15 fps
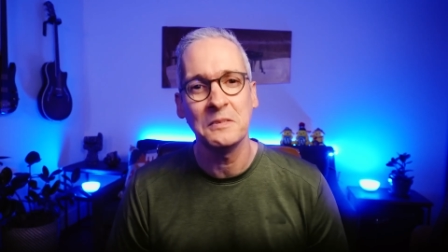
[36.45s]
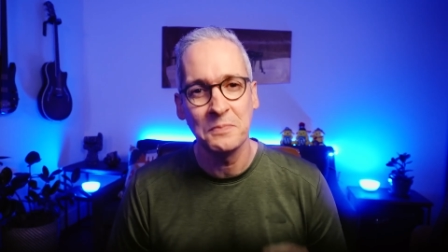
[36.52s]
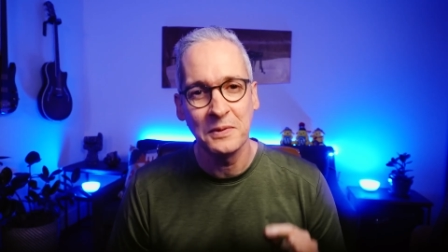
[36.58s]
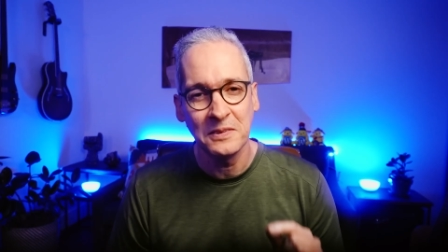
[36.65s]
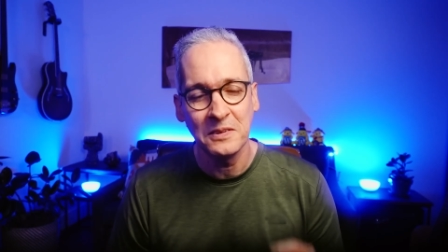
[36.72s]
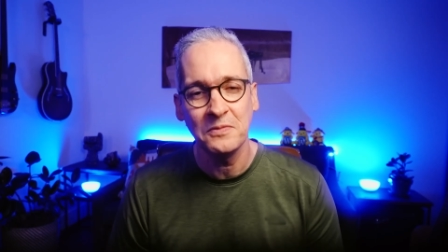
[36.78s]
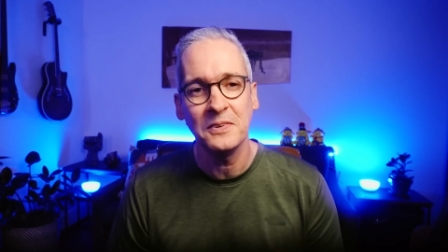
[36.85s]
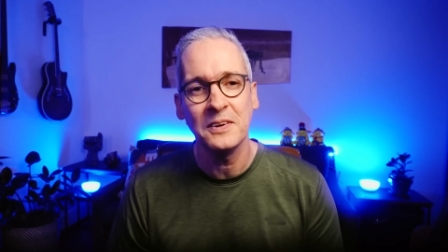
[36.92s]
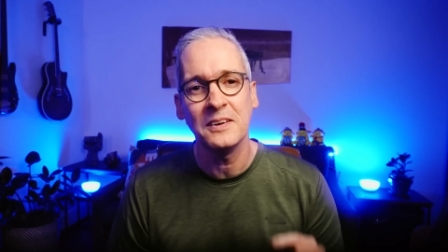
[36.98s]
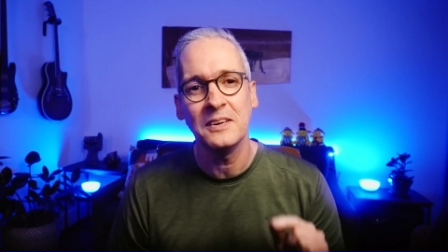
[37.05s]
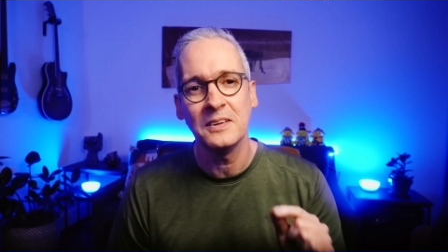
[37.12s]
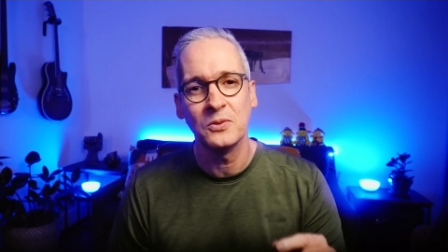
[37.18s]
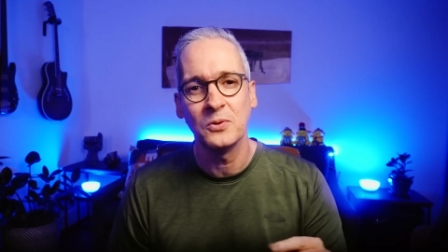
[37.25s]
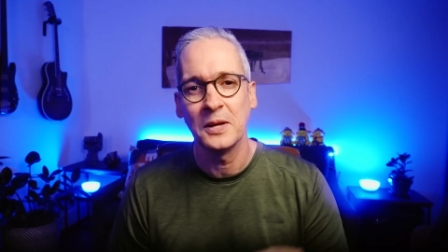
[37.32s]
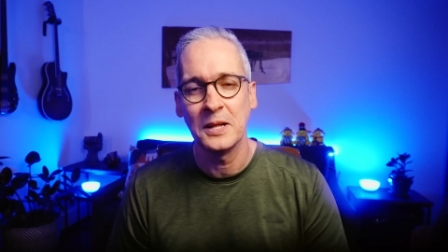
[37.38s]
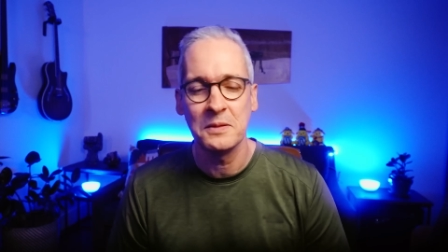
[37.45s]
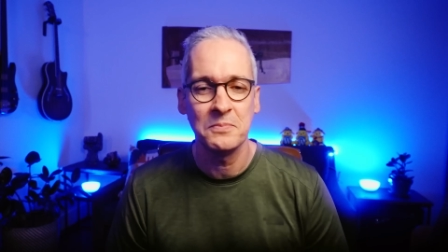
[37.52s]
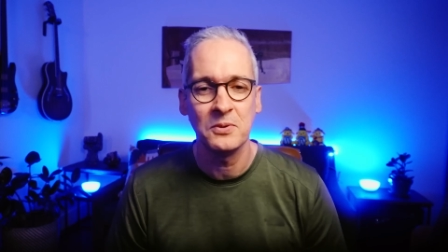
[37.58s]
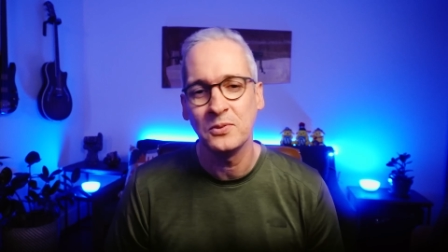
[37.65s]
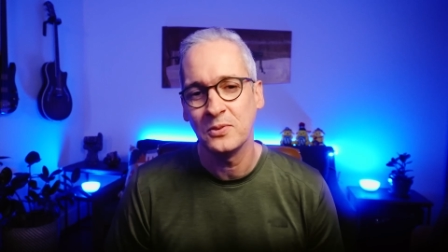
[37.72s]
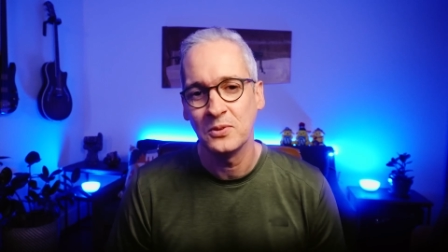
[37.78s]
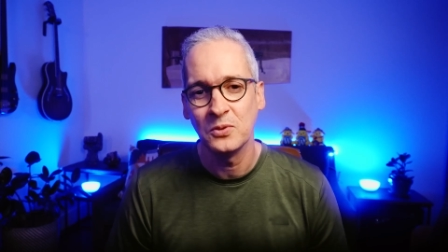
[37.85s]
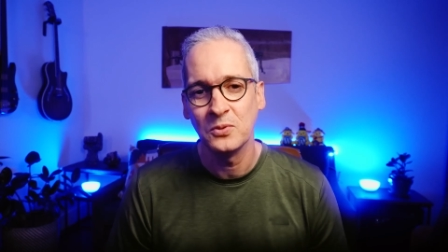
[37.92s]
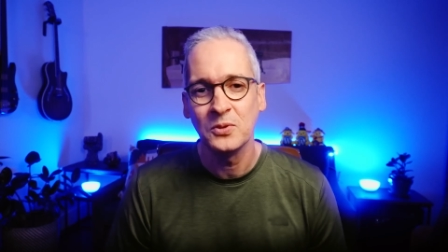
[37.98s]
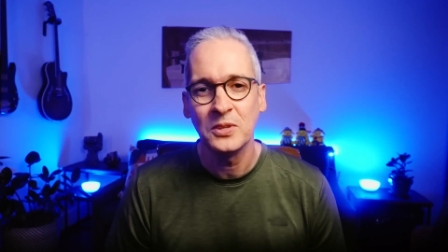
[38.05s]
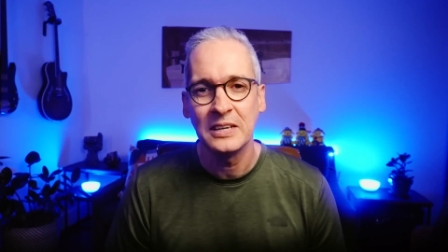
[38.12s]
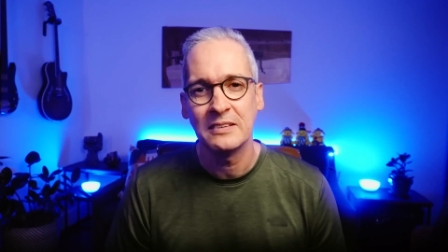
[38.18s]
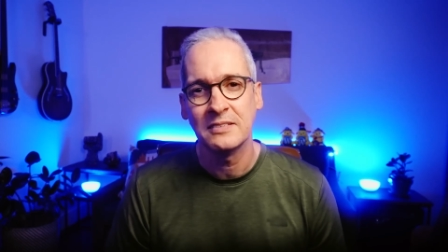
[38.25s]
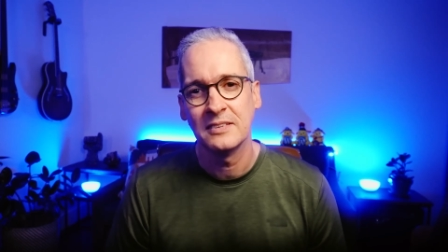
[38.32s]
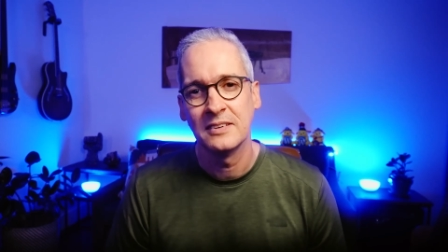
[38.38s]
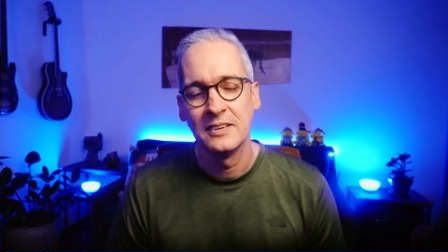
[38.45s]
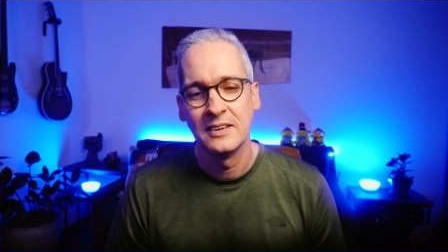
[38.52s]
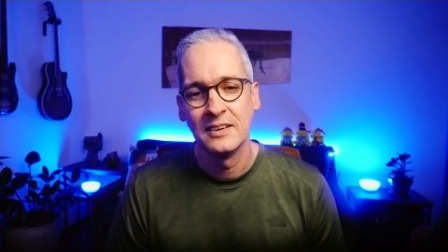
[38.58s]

specifically to help us do this.